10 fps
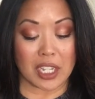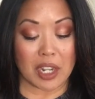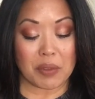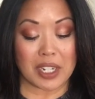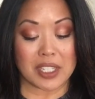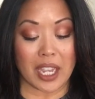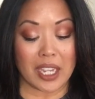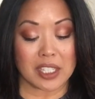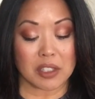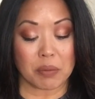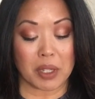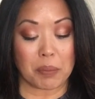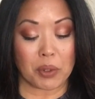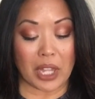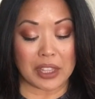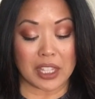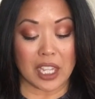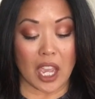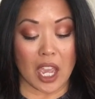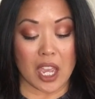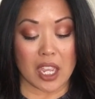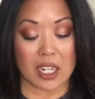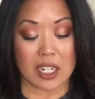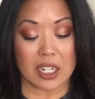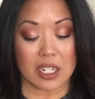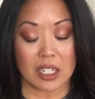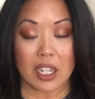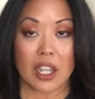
and I'm gonna tag some people at the end